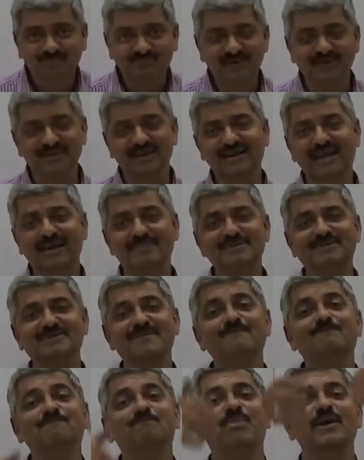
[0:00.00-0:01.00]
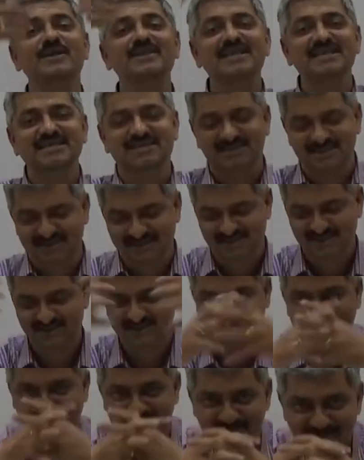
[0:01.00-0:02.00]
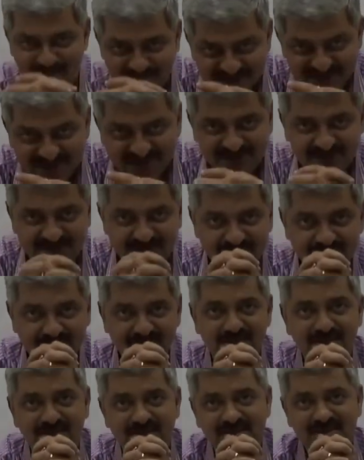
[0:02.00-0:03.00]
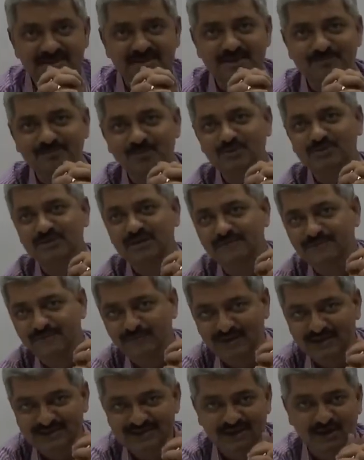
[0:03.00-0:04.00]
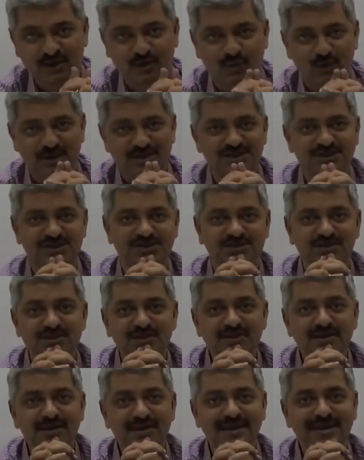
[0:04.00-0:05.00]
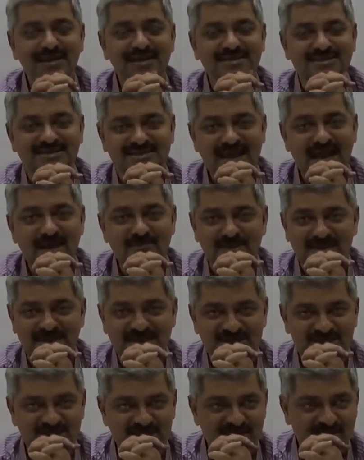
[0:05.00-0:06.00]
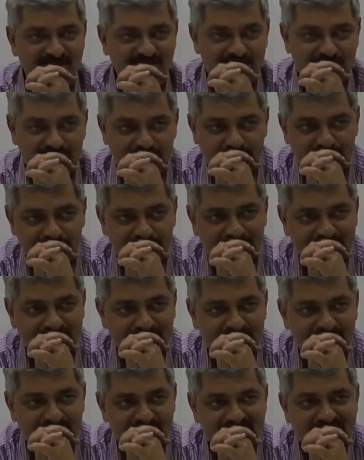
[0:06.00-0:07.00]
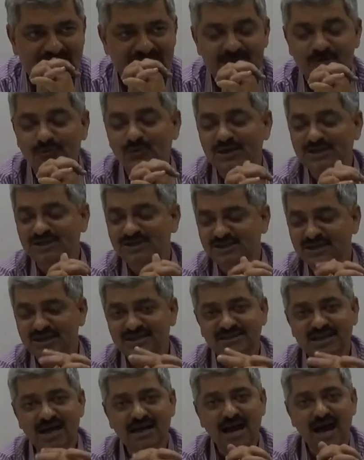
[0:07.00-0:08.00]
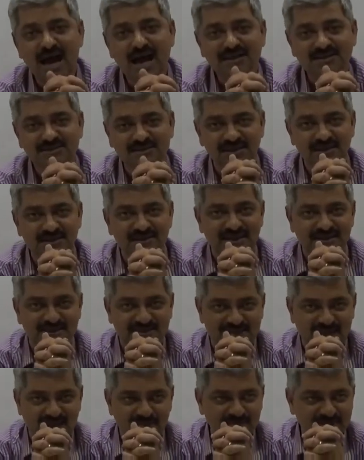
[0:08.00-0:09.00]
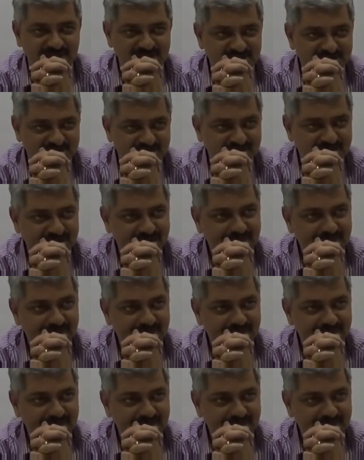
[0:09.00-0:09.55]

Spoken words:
there can be some funny systems. Suppose if there is a examination, questions are asked in the examination.